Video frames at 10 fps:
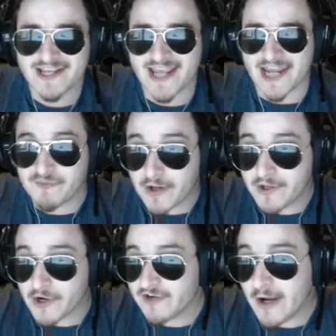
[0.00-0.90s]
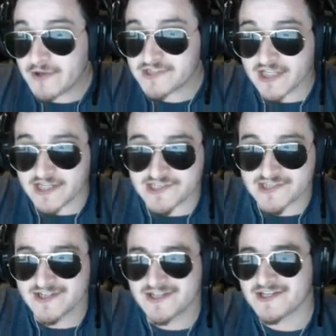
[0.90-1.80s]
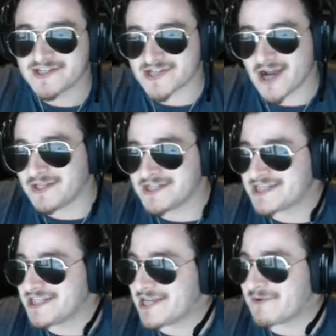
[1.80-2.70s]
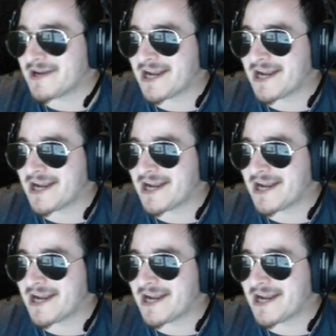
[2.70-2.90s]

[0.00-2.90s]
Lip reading: and you've probably heard of most of these. Solid to liquid.